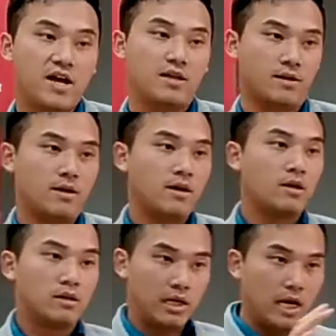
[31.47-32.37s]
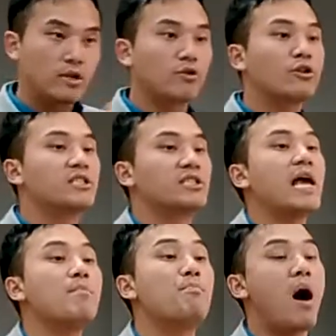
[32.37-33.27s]
in into the
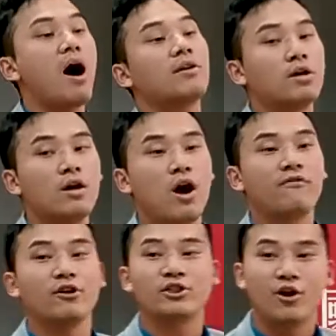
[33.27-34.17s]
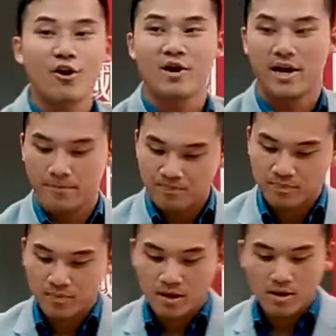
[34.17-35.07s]
same part of the story.
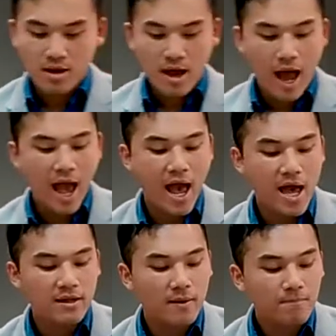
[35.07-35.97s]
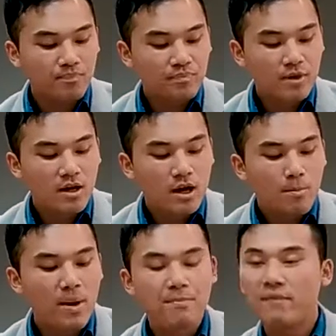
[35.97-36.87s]
And
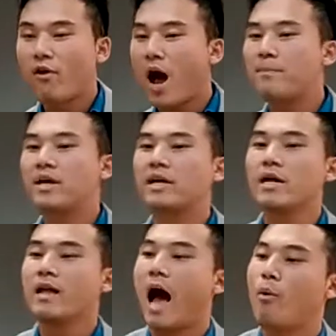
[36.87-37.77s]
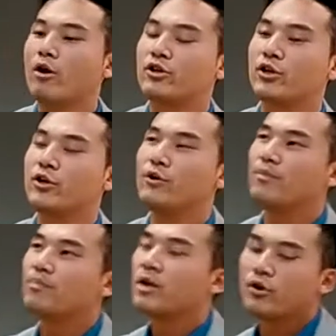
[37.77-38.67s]
before I begin, I want
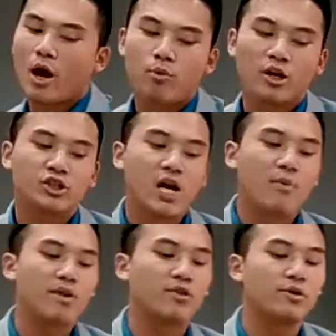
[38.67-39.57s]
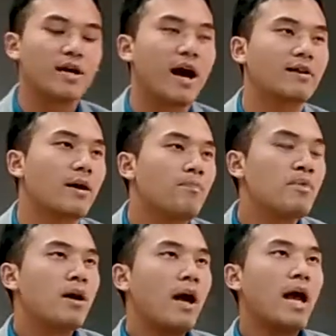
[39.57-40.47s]
to share with you that
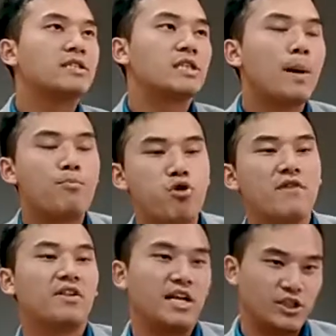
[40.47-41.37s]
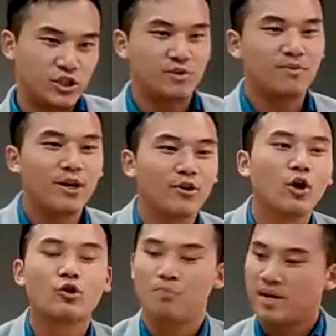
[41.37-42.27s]
it's a privilege, you know,
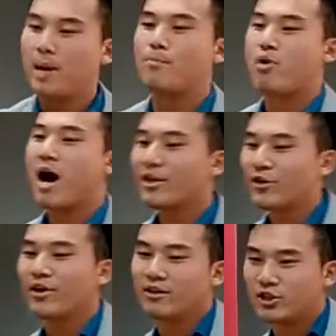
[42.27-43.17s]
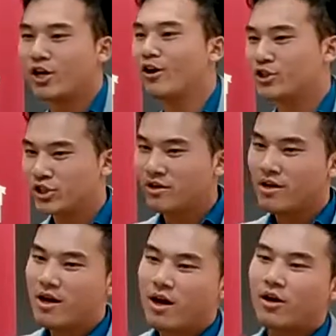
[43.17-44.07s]
to be a brother in the church.
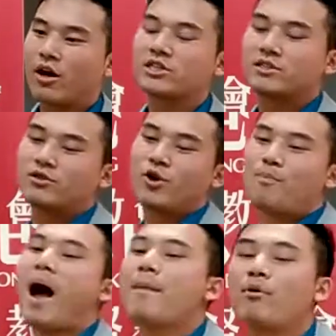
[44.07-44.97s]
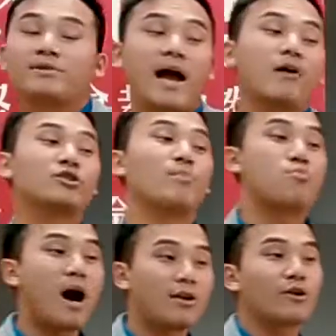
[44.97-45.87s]
Because the Bible tells the
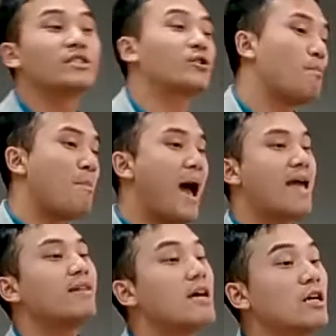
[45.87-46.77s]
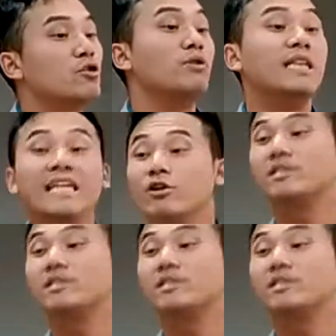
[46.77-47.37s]
brothers, the men, to lead the